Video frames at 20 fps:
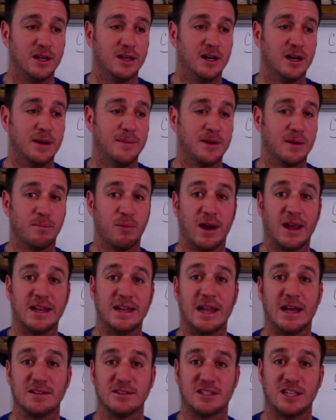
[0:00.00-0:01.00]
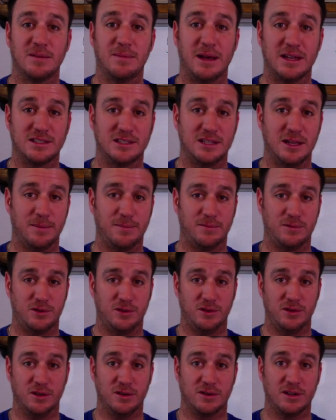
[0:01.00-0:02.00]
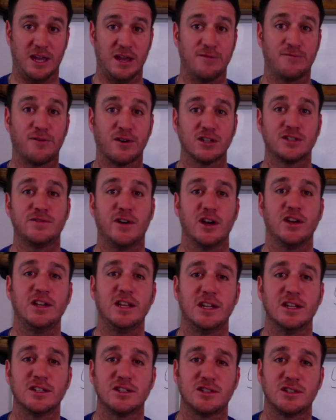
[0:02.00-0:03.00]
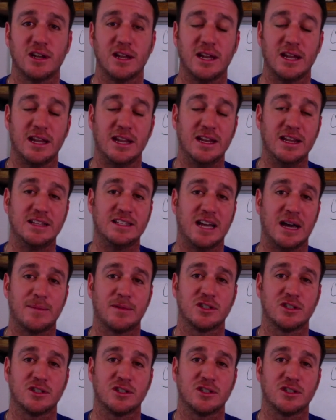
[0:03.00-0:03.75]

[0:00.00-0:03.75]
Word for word: I'm going to break it down step by step to you. Okay, first of all, you need to understand that anytime